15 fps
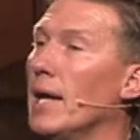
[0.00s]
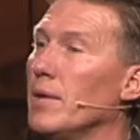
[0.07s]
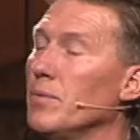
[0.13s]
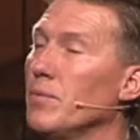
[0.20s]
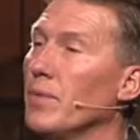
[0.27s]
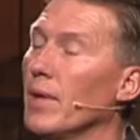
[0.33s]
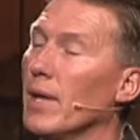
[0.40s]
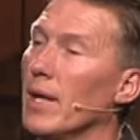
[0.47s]

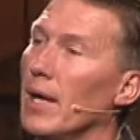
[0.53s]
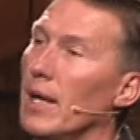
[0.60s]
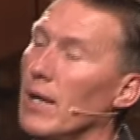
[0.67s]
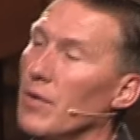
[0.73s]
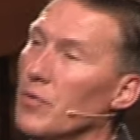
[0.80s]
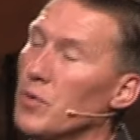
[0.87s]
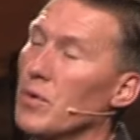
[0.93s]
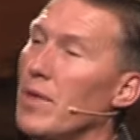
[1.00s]
And
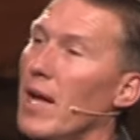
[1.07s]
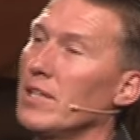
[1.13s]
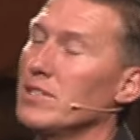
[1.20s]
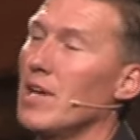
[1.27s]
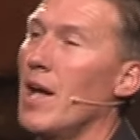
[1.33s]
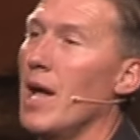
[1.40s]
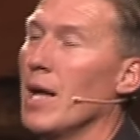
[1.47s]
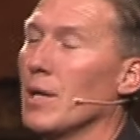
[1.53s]
through
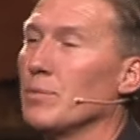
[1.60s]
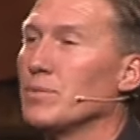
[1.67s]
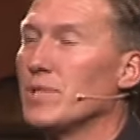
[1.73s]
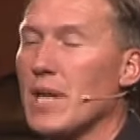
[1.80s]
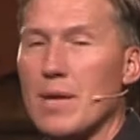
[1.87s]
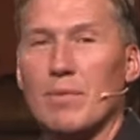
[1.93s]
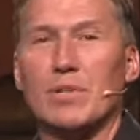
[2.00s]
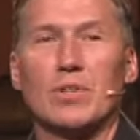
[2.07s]
that
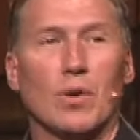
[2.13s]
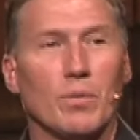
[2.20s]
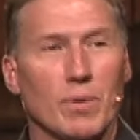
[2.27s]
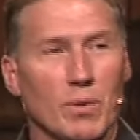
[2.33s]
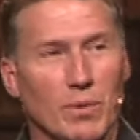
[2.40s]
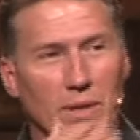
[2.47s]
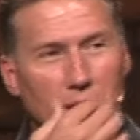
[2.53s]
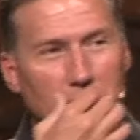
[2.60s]
time, Tammy
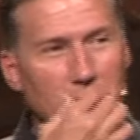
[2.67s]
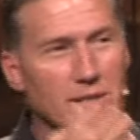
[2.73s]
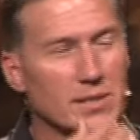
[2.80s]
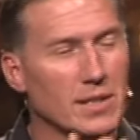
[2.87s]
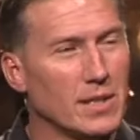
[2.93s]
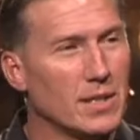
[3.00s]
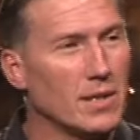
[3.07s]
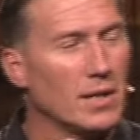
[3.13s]
told me one day,
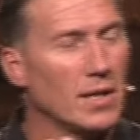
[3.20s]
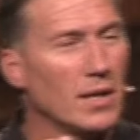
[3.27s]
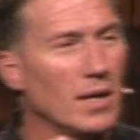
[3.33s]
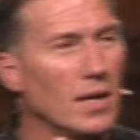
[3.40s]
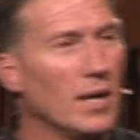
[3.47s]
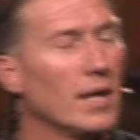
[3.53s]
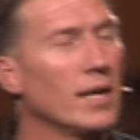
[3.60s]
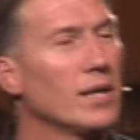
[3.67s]
she said,
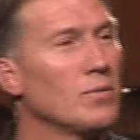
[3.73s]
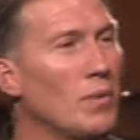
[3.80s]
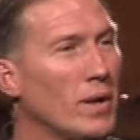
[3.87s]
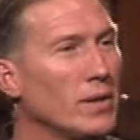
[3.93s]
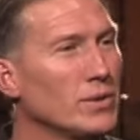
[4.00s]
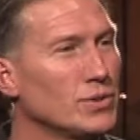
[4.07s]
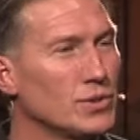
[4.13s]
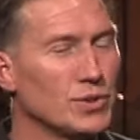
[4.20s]
honey,
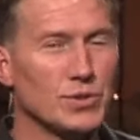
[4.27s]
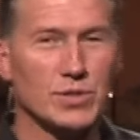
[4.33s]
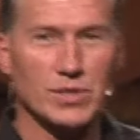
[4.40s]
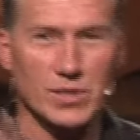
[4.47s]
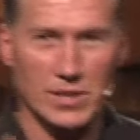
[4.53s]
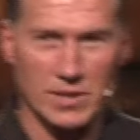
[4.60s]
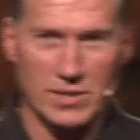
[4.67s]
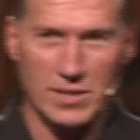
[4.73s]
why don't you
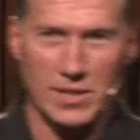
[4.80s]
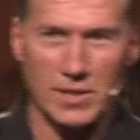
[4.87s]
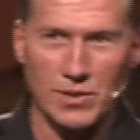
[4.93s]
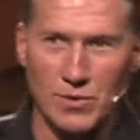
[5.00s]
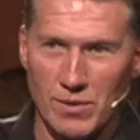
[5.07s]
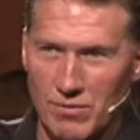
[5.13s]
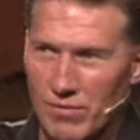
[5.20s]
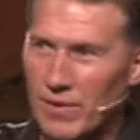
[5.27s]
just
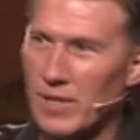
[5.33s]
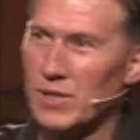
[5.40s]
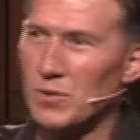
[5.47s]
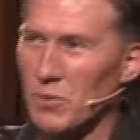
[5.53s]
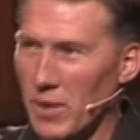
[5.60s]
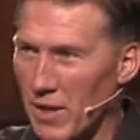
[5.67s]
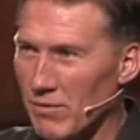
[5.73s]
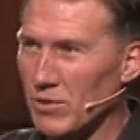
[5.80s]
continue and
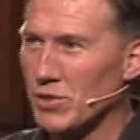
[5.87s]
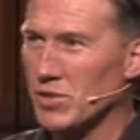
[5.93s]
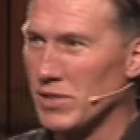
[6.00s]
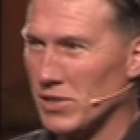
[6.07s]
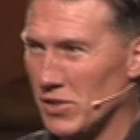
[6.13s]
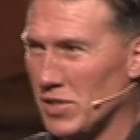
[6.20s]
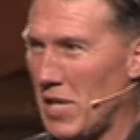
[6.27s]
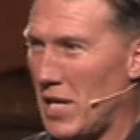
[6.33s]
finish whatever
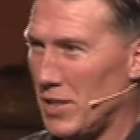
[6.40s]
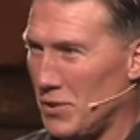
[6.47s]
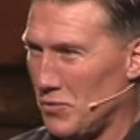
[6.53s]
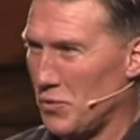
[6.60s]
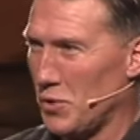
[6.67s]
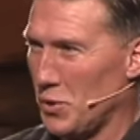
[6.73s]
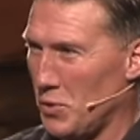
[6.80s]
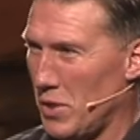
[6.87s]
Jesus
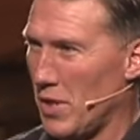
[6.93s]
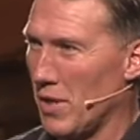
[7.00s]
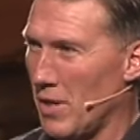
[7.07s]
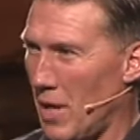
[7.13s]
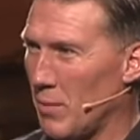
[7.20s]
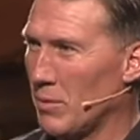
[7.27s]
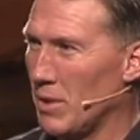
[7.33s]
has for you here?